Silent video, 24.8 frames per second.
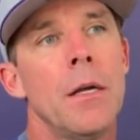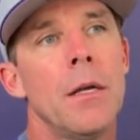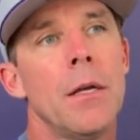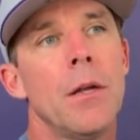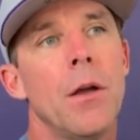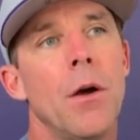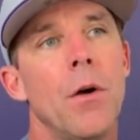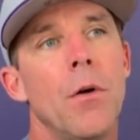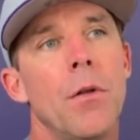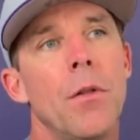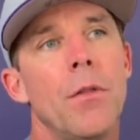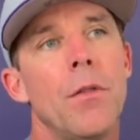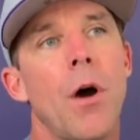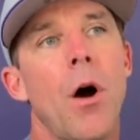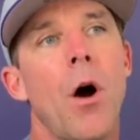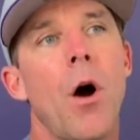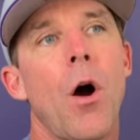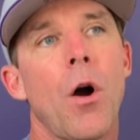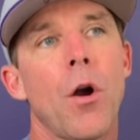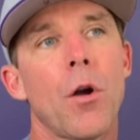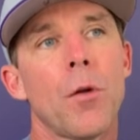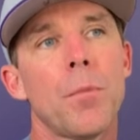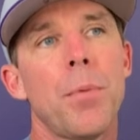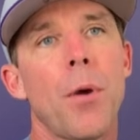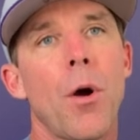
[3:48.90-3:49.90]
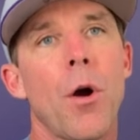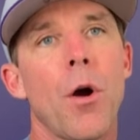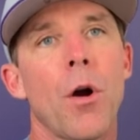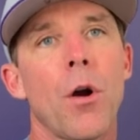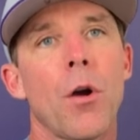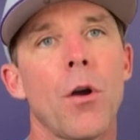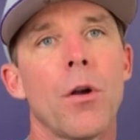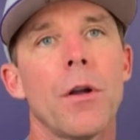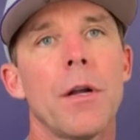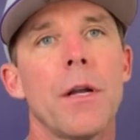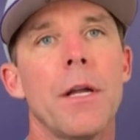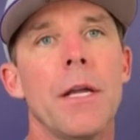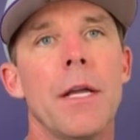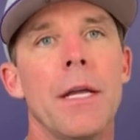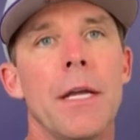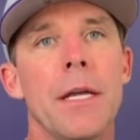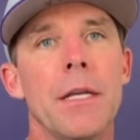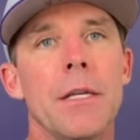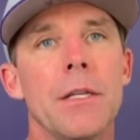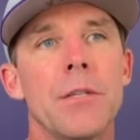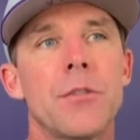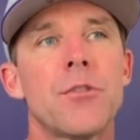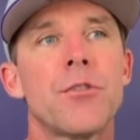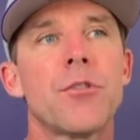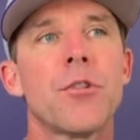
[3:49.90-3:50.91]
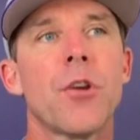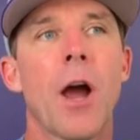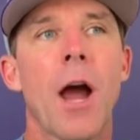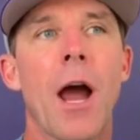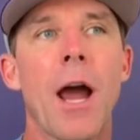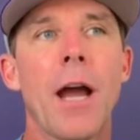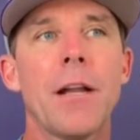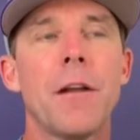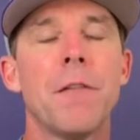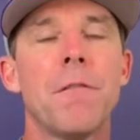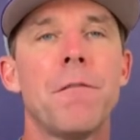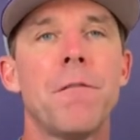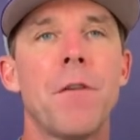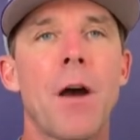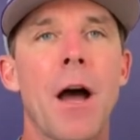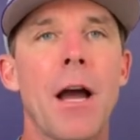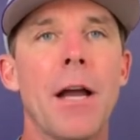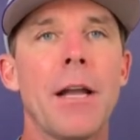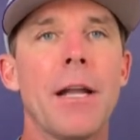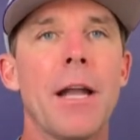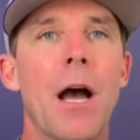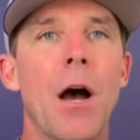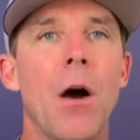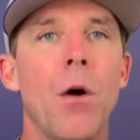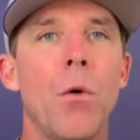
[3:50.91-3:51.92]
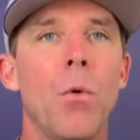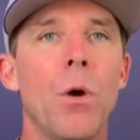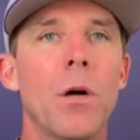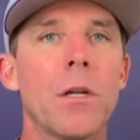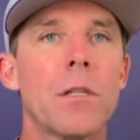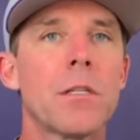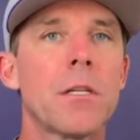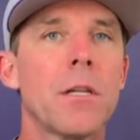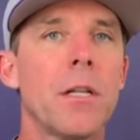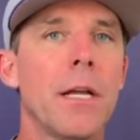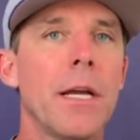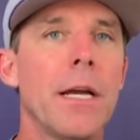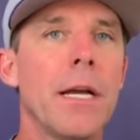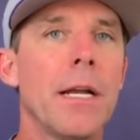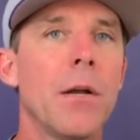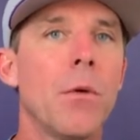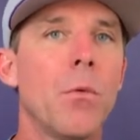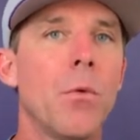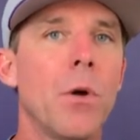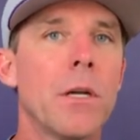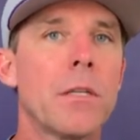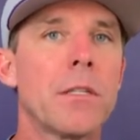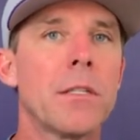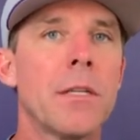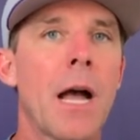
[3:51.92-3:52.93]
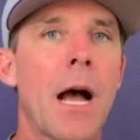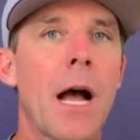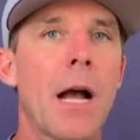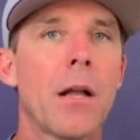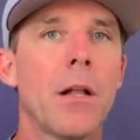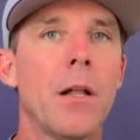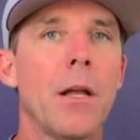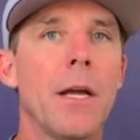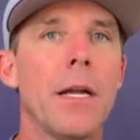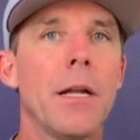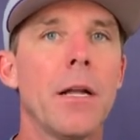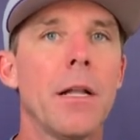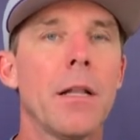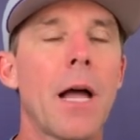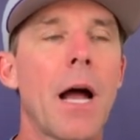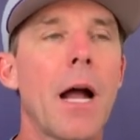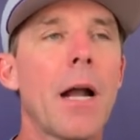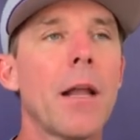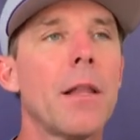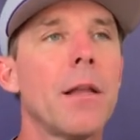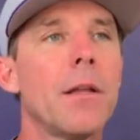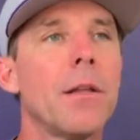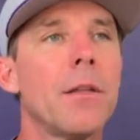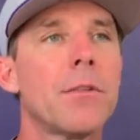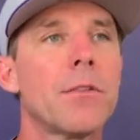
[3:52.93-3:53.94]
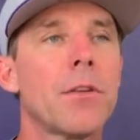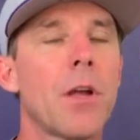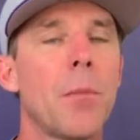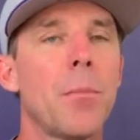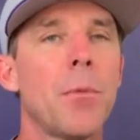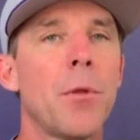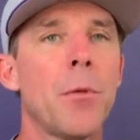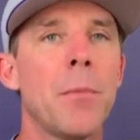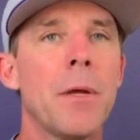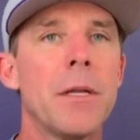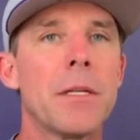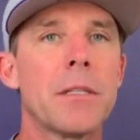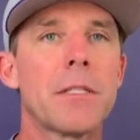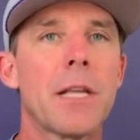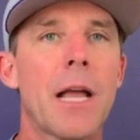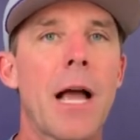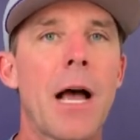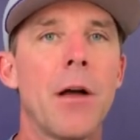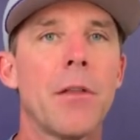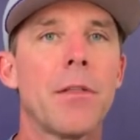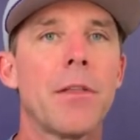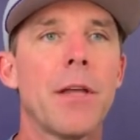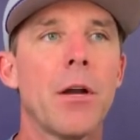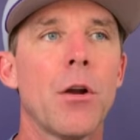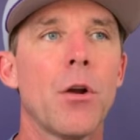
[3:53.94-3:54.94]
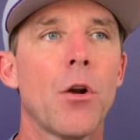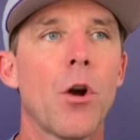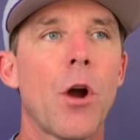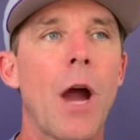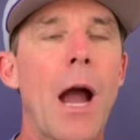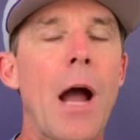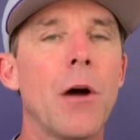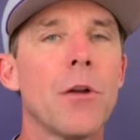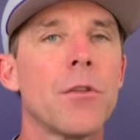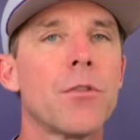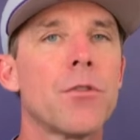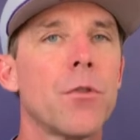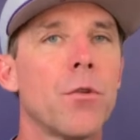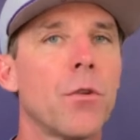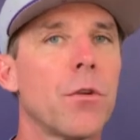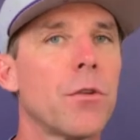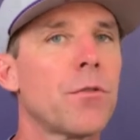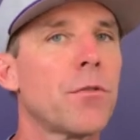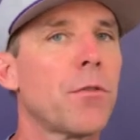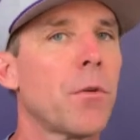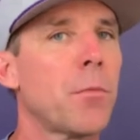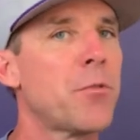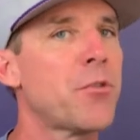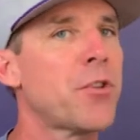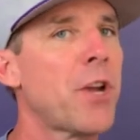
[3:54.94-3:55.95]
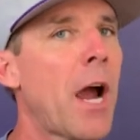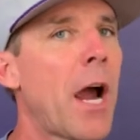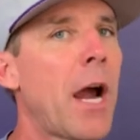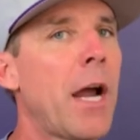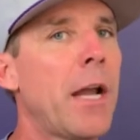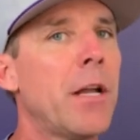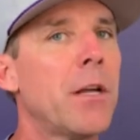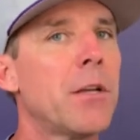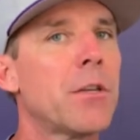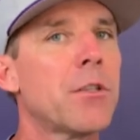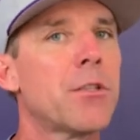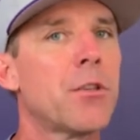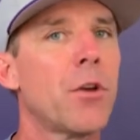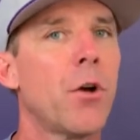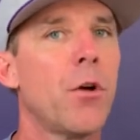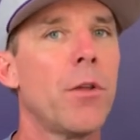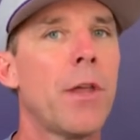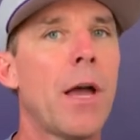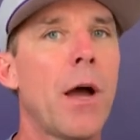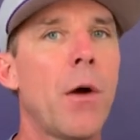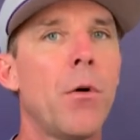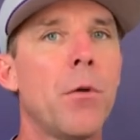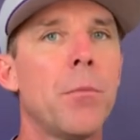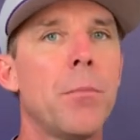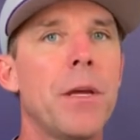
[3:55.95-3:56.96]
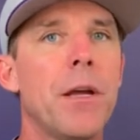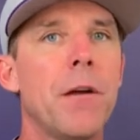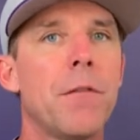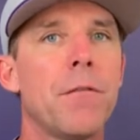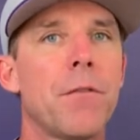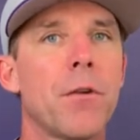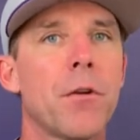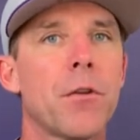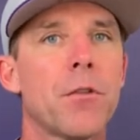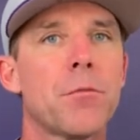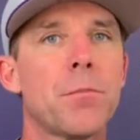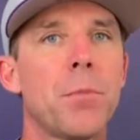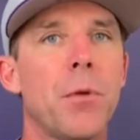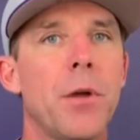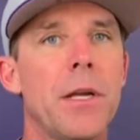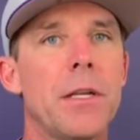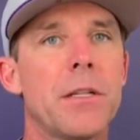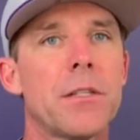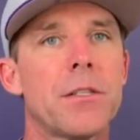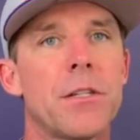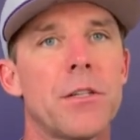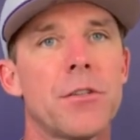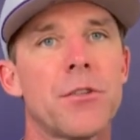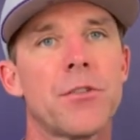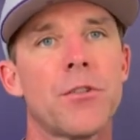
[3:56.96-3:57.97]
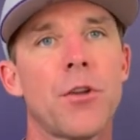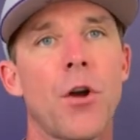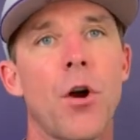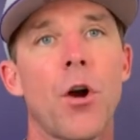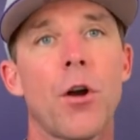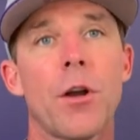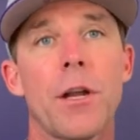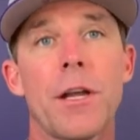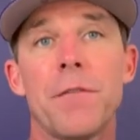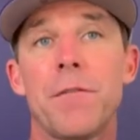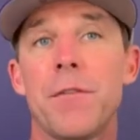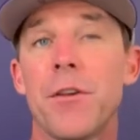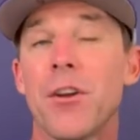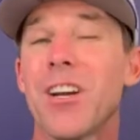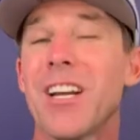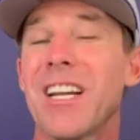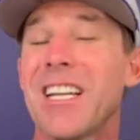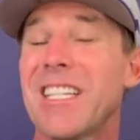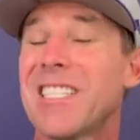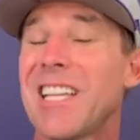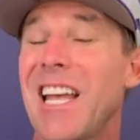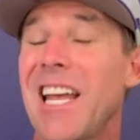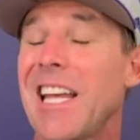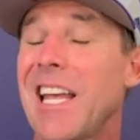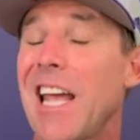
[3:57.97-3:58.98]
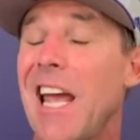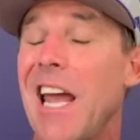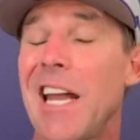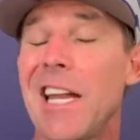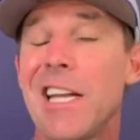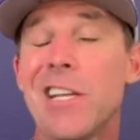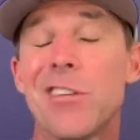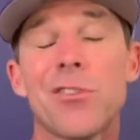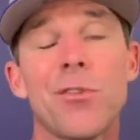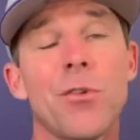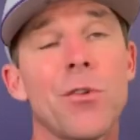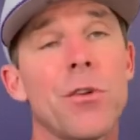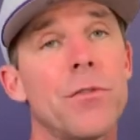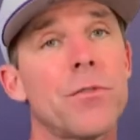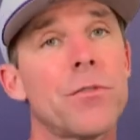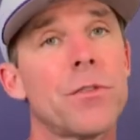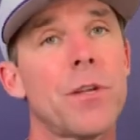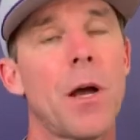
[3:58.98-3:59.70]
the hard part is trying to find out what's clean and what's not clean. A lot of the supplements out there are outsourced from China, so that would be a first place to start. If you're going to take any sort of